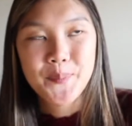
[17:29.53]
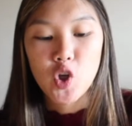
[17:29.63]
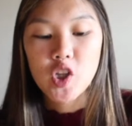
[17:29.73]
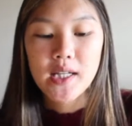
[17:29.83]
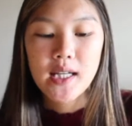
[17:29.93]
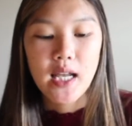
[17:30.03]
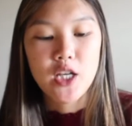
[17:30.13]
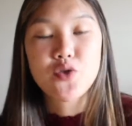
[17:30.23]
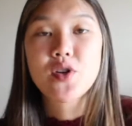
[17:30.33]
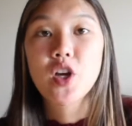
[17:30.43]
booklet
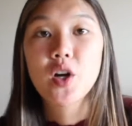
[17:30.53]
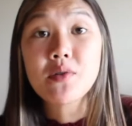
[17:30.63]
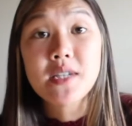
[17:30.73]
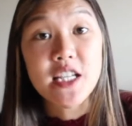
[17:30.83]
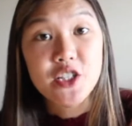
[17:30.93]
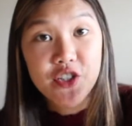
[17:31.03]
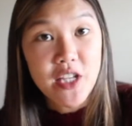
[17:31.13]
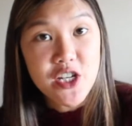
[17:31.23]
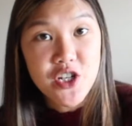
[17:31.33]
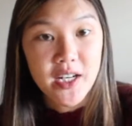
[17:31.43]
and you can go to each
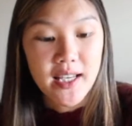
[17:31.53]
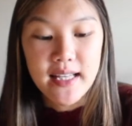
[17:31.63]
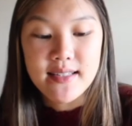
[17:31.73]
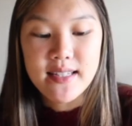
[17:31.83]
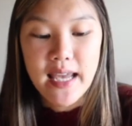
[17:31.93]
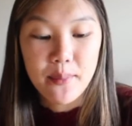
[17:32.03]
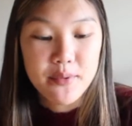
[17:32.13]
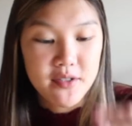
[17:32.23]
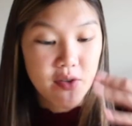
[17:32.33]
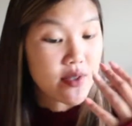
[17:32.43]
station and get
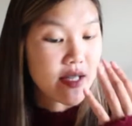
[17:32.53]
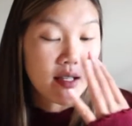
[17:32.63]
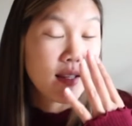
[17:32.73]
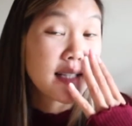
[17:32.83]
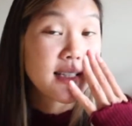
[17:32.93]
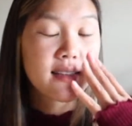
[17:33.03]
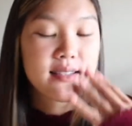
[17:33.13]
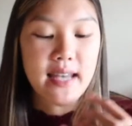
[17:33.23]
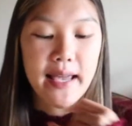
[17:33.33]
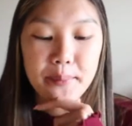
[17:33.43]
stamps. So I was like collecting the
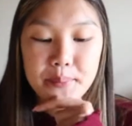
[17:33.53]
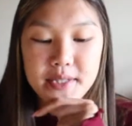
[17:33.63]
stamps.